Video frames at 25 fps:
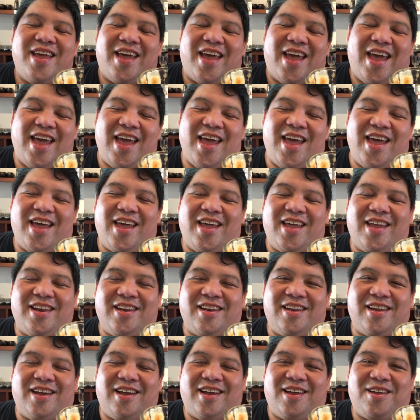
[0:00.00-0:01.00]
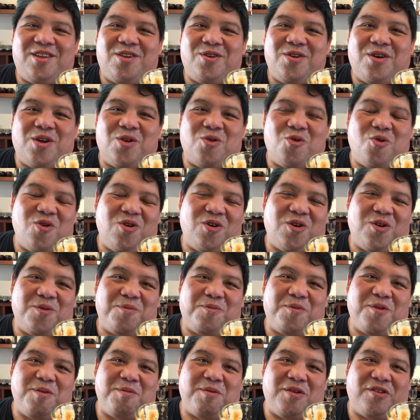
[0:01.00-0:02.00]
And you can order
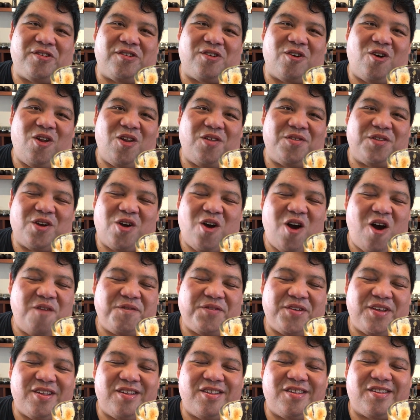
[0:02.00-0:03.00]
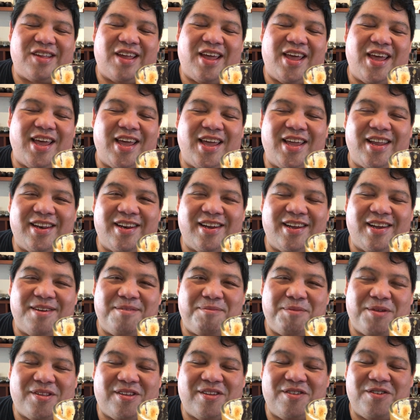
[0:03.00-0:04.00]
pretty much all of the coffees and
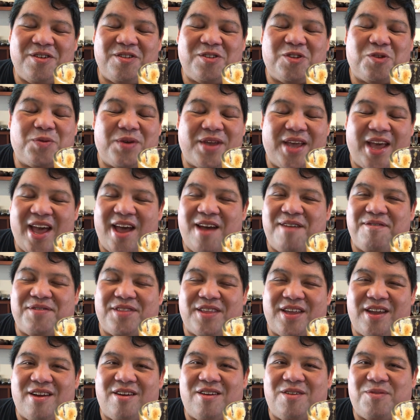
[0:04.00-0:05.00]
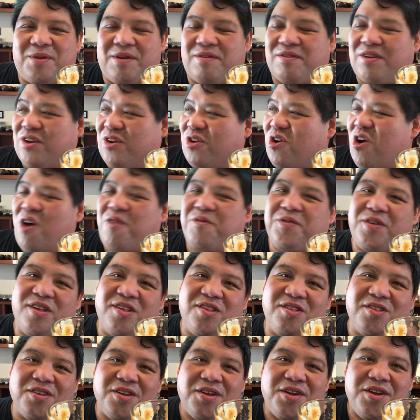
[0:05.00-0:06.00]
materials that we have there. We've got
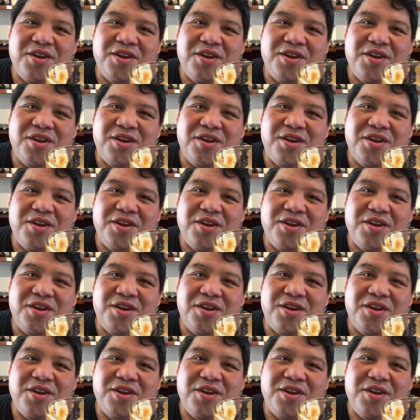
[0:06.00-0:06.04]
coffees,